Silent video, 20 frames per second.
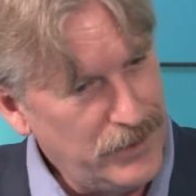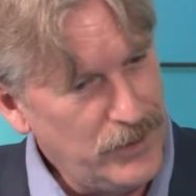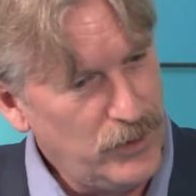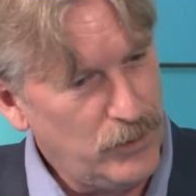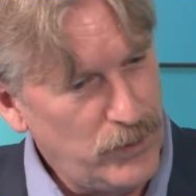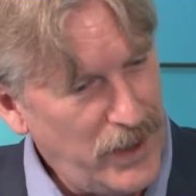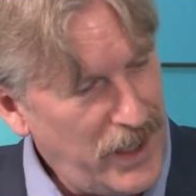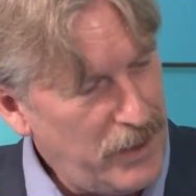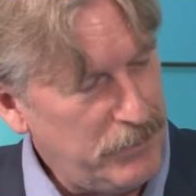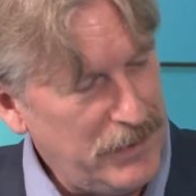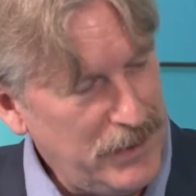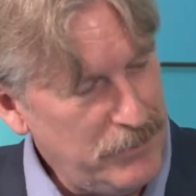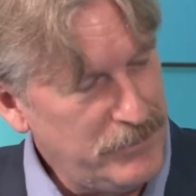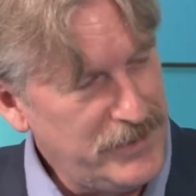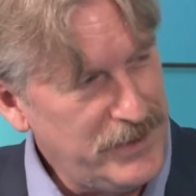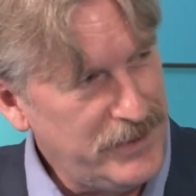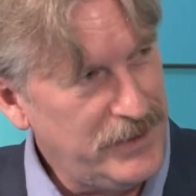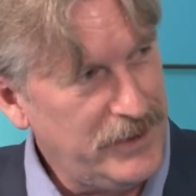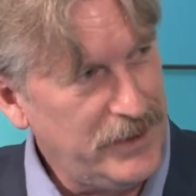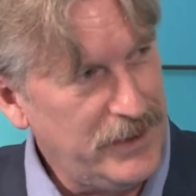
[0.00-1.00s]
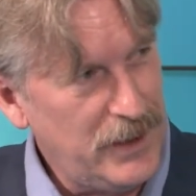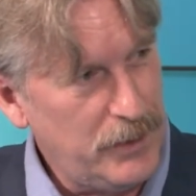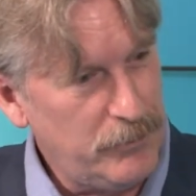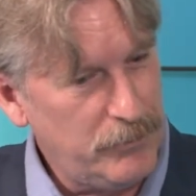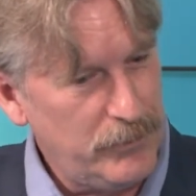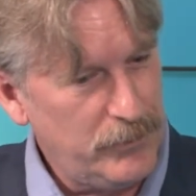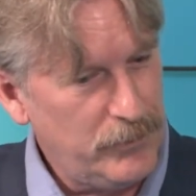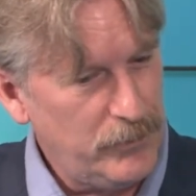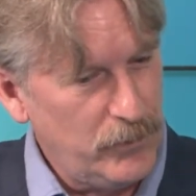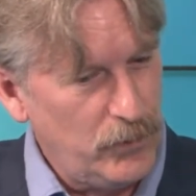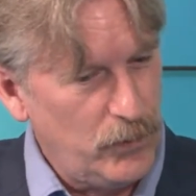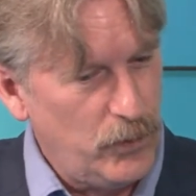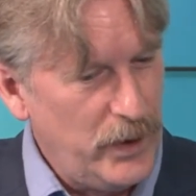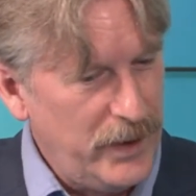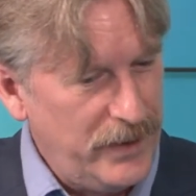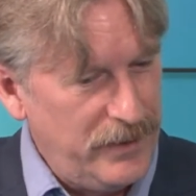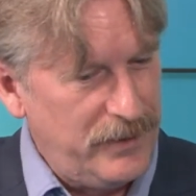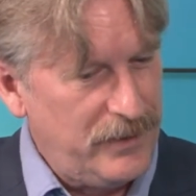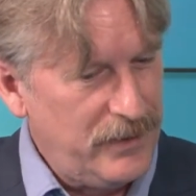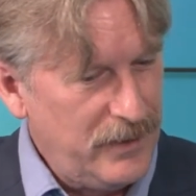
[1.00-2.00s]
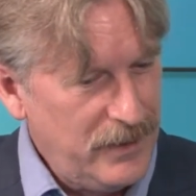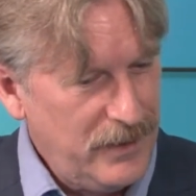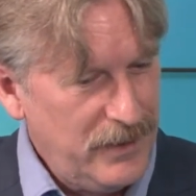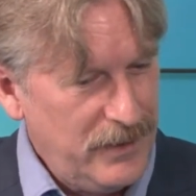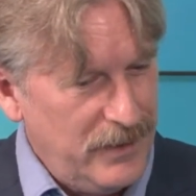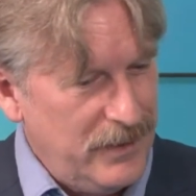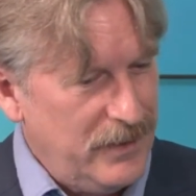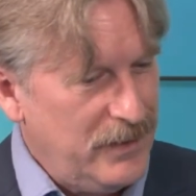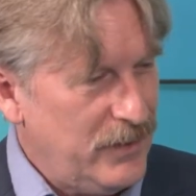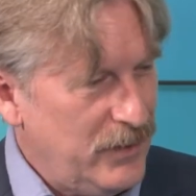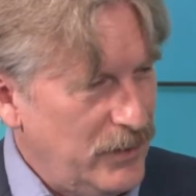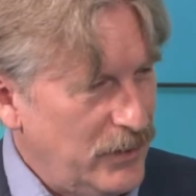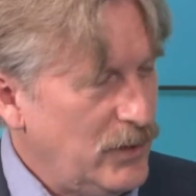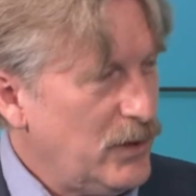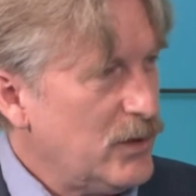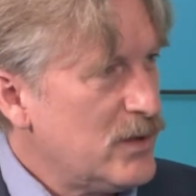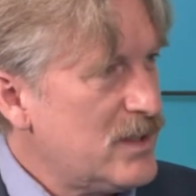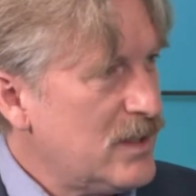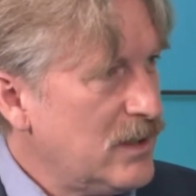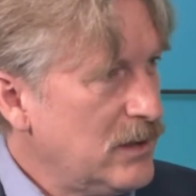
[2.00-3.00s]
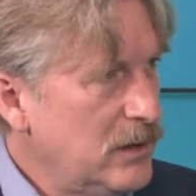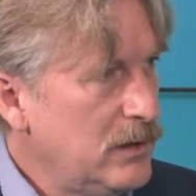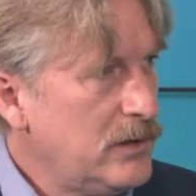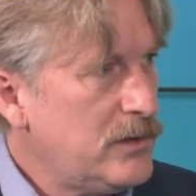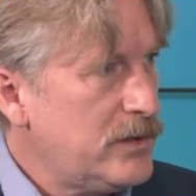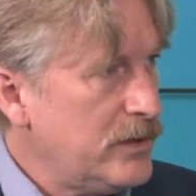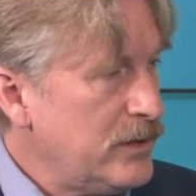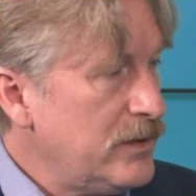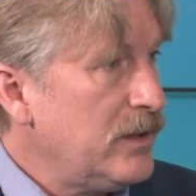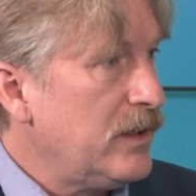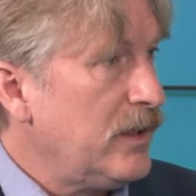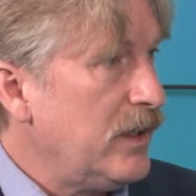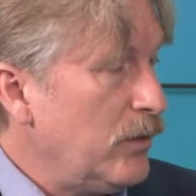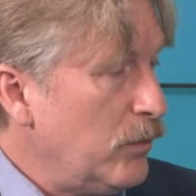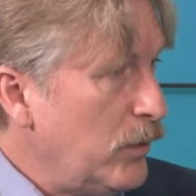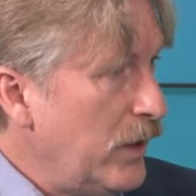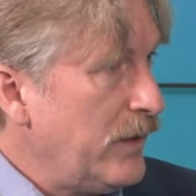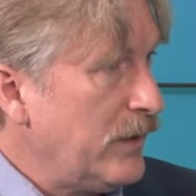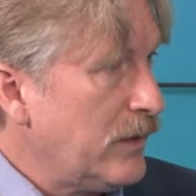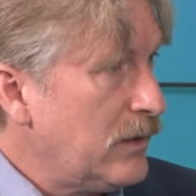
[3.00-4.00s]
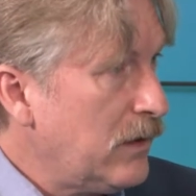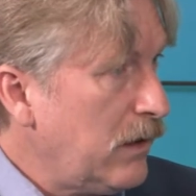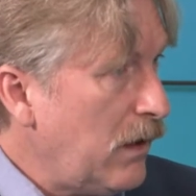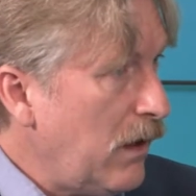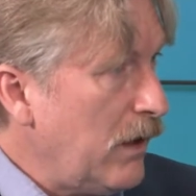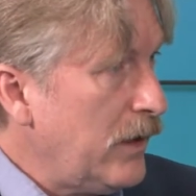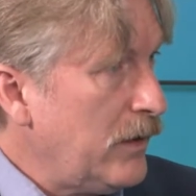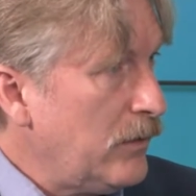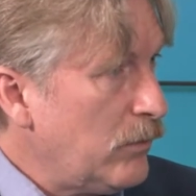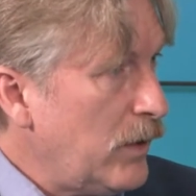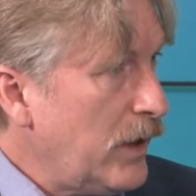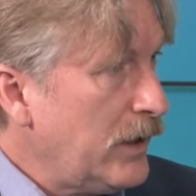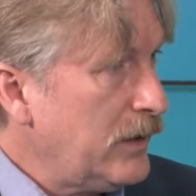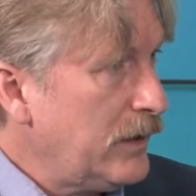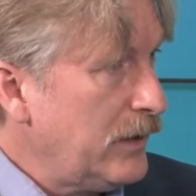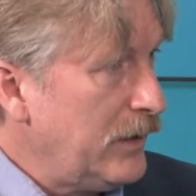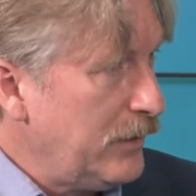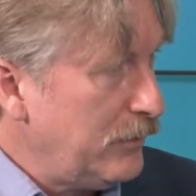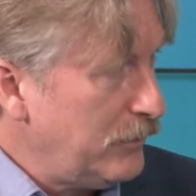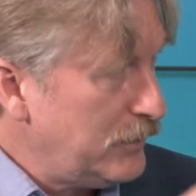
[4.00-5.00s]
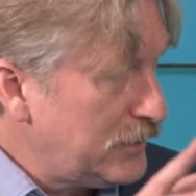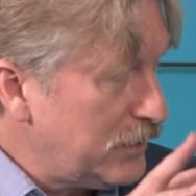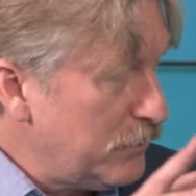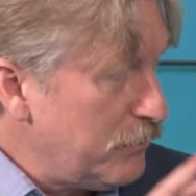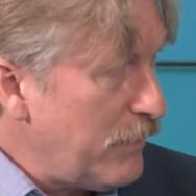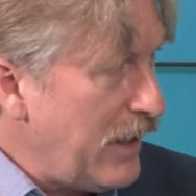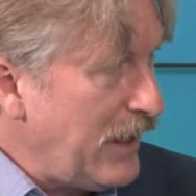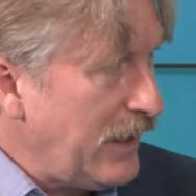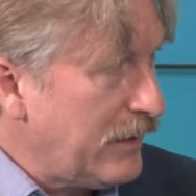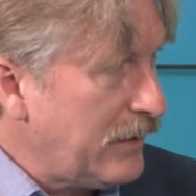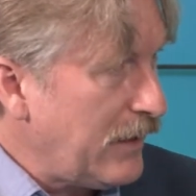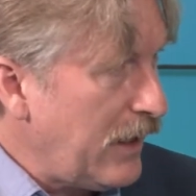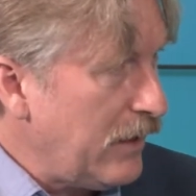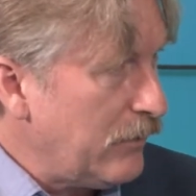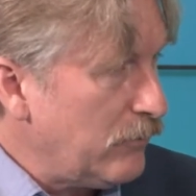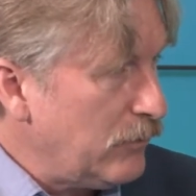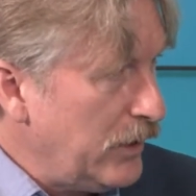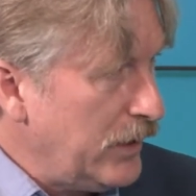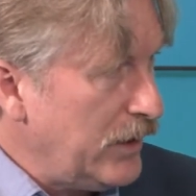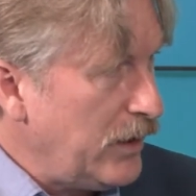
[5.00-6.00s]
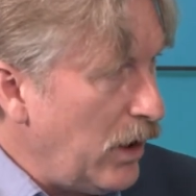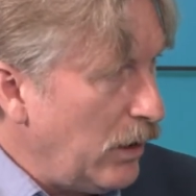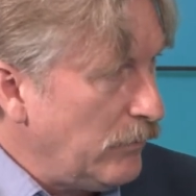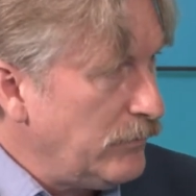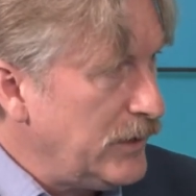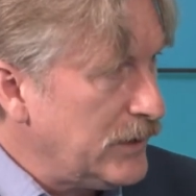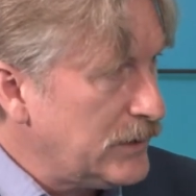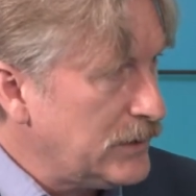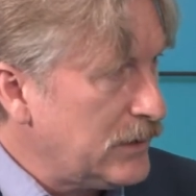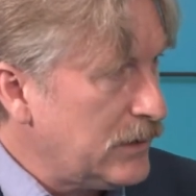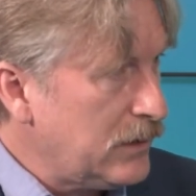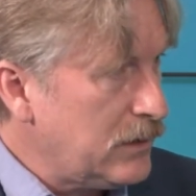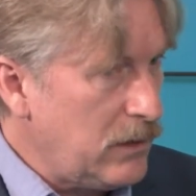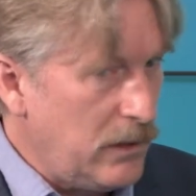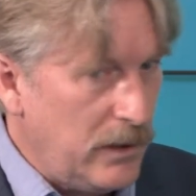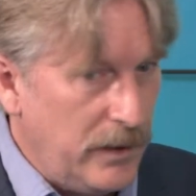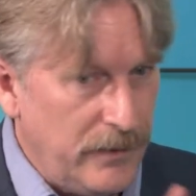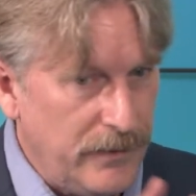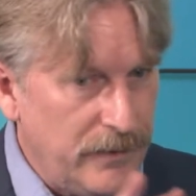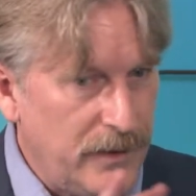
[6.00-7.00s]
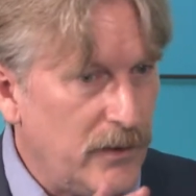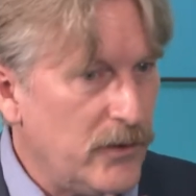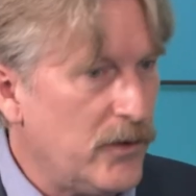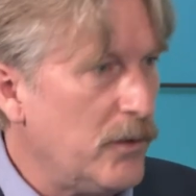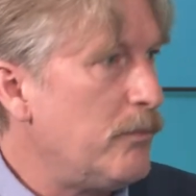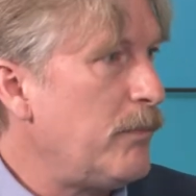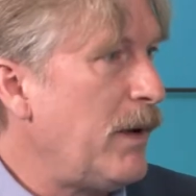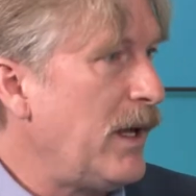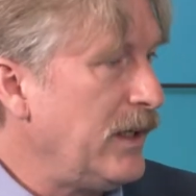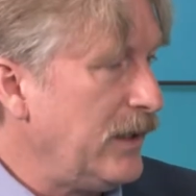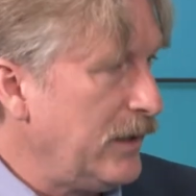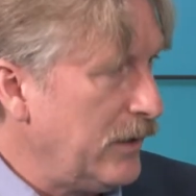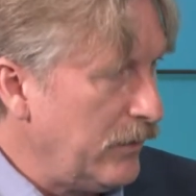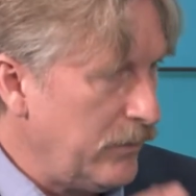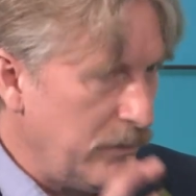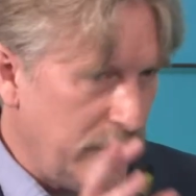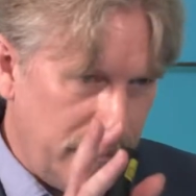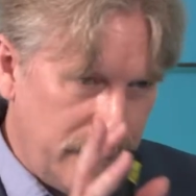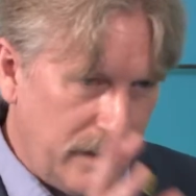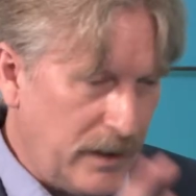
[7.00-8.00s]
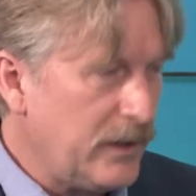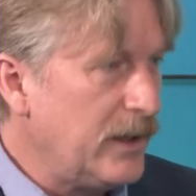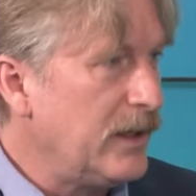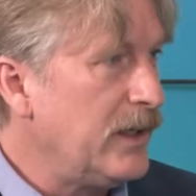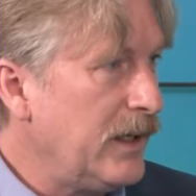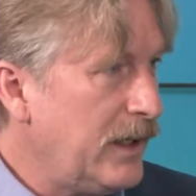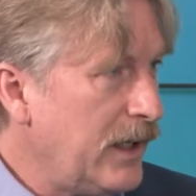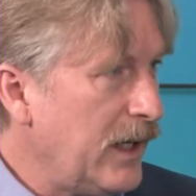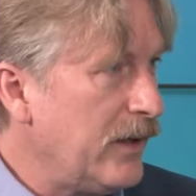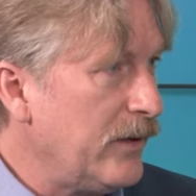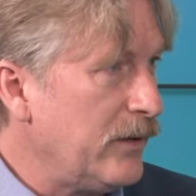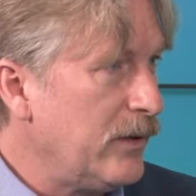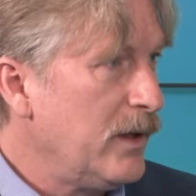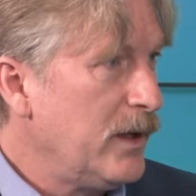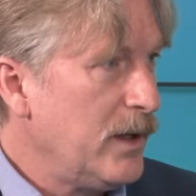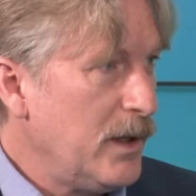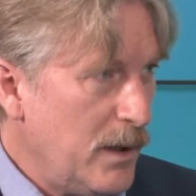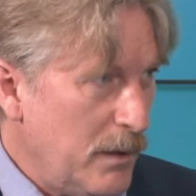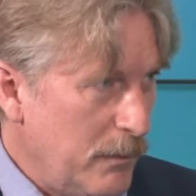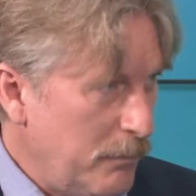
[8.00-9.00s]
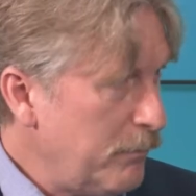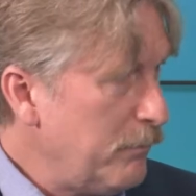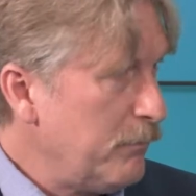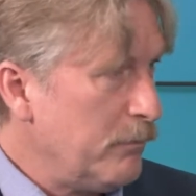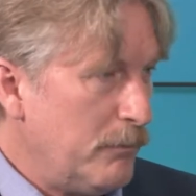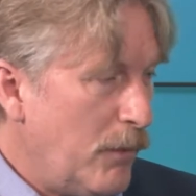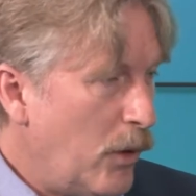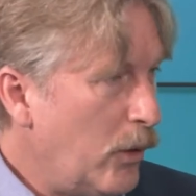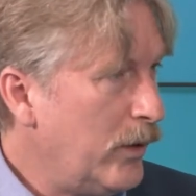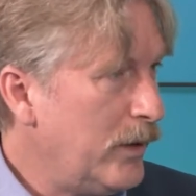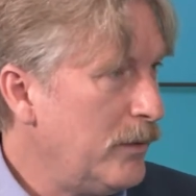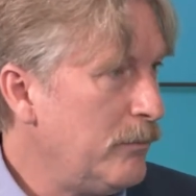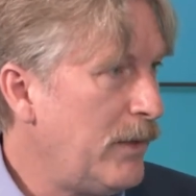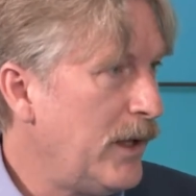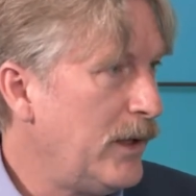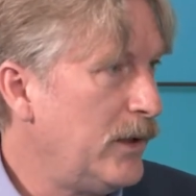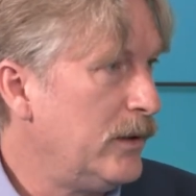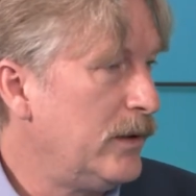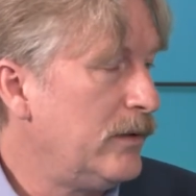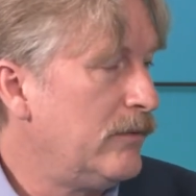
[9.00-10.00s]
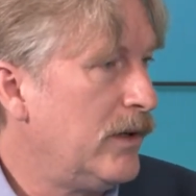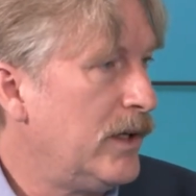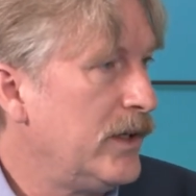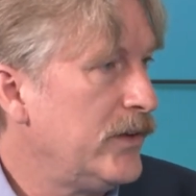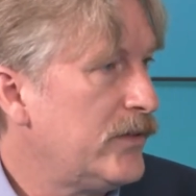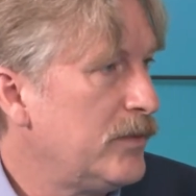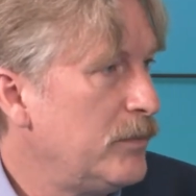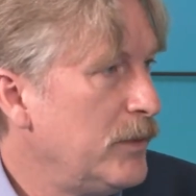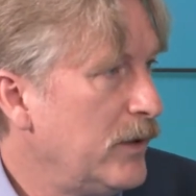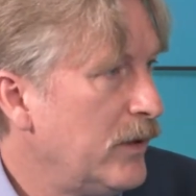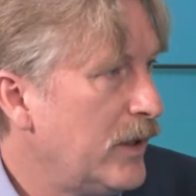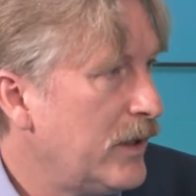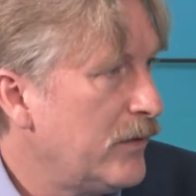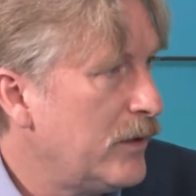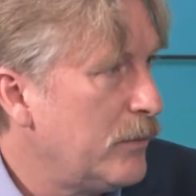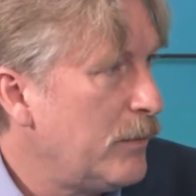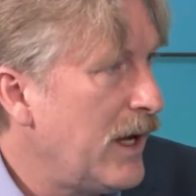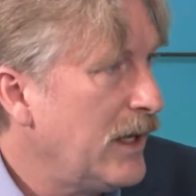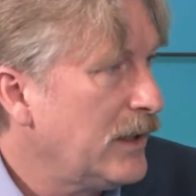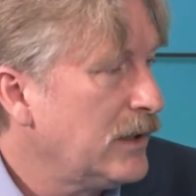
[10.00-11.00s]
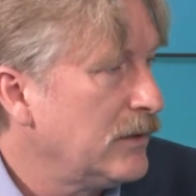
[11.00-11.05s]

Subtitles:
can you wrap MTD up with your solution in a way the client to make that really obvious to the client? There's they're going to get more and better advice from you out of the